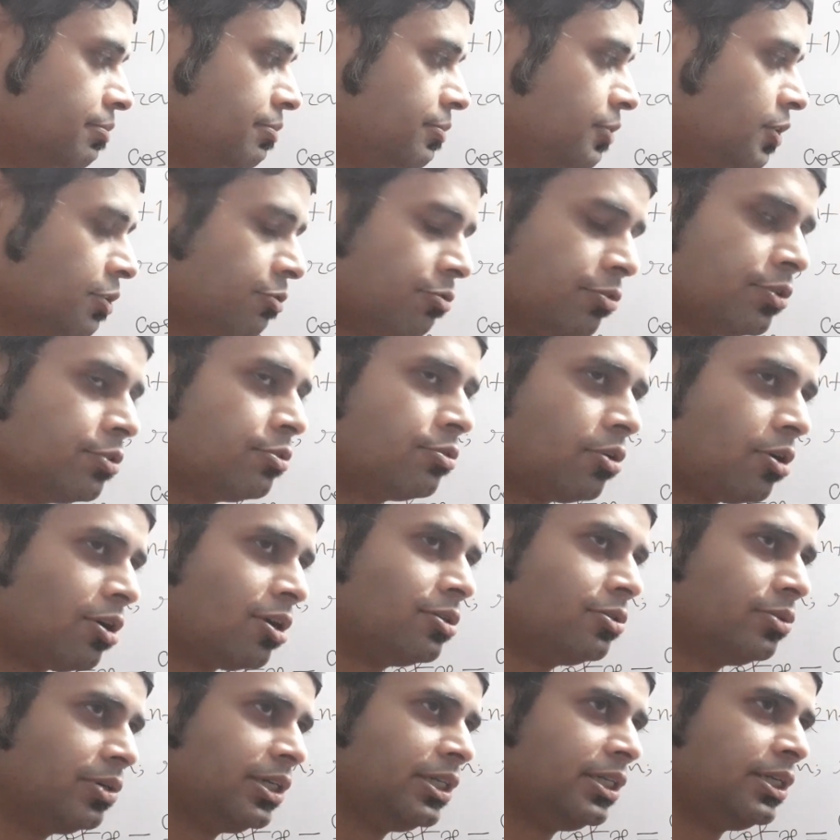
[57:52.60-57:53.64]
If you
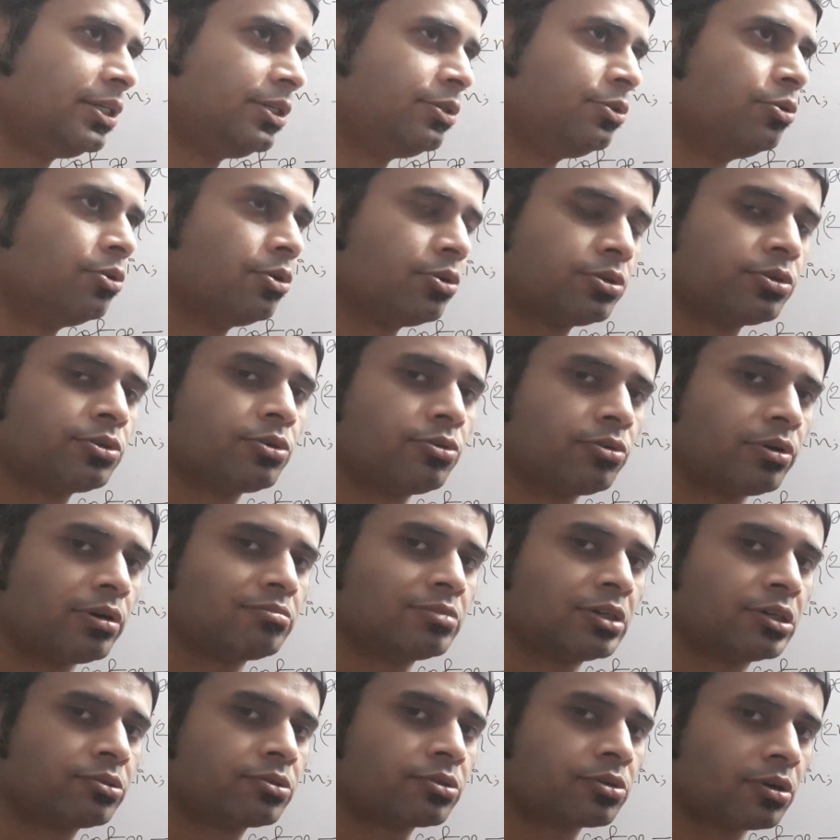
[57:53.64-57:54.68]
already don't know
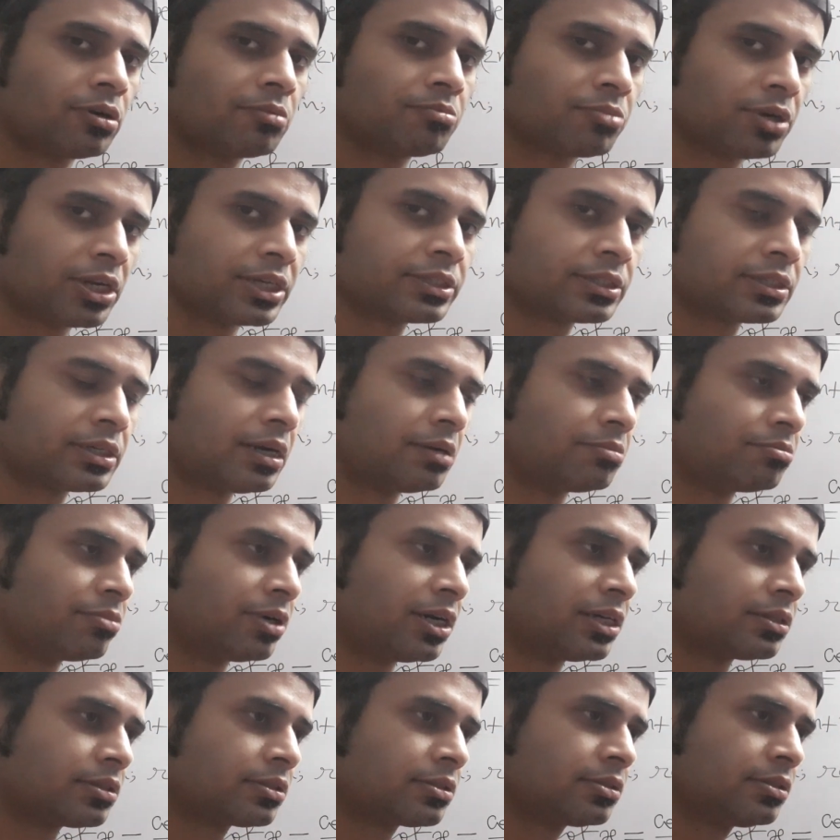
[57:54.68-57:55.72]
about complex
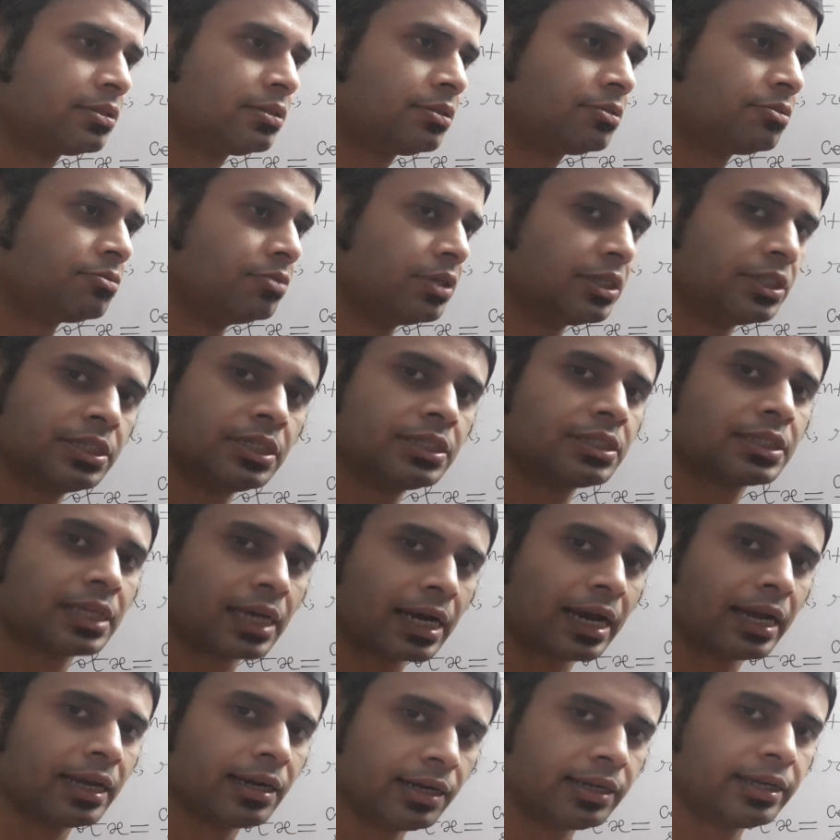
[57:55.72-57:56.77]
numbers, which is
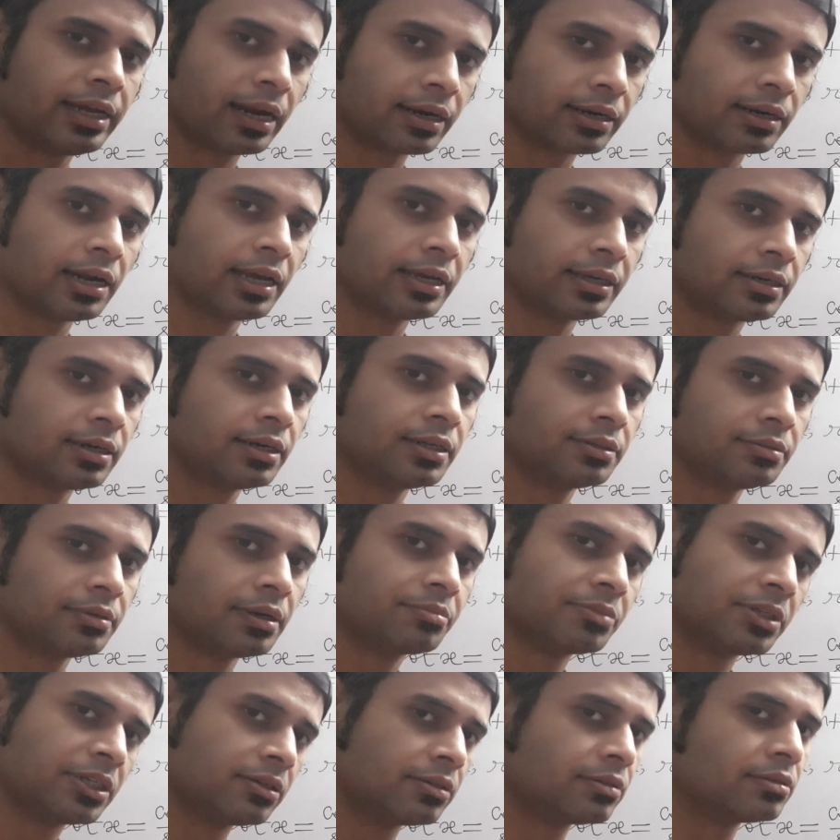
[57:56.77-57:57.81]
highly unlikely, I
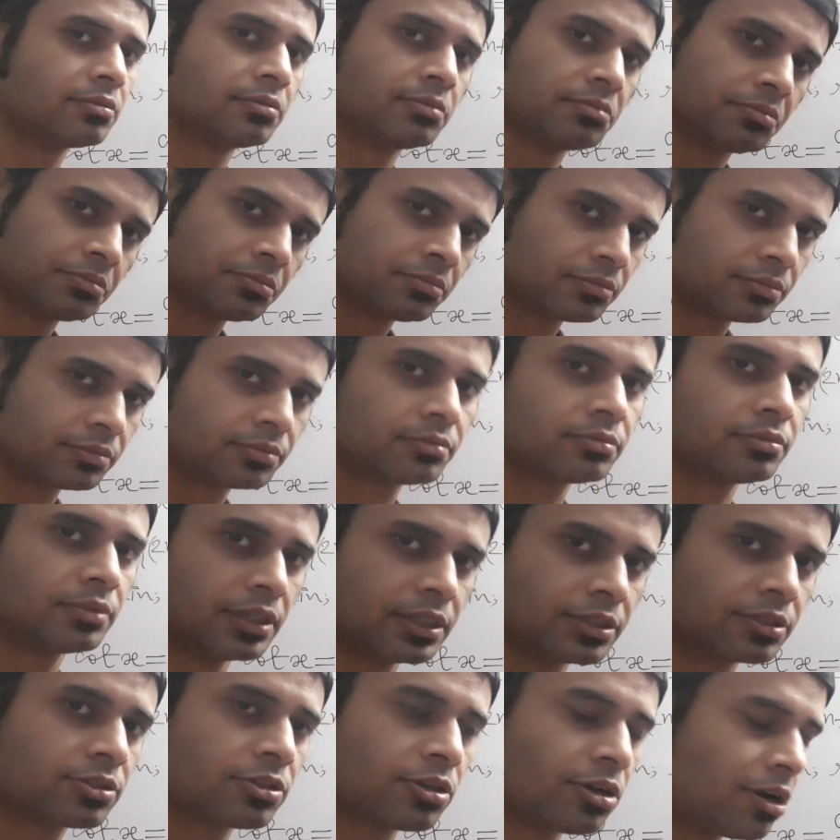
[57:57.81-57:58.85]
mean,
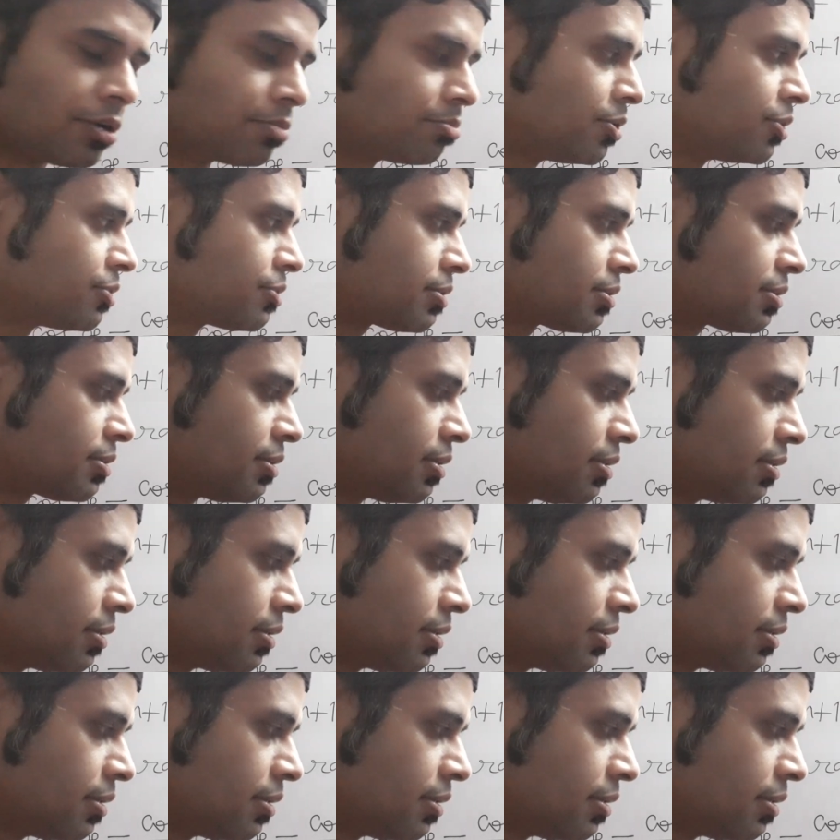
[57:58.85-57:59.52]
it's almost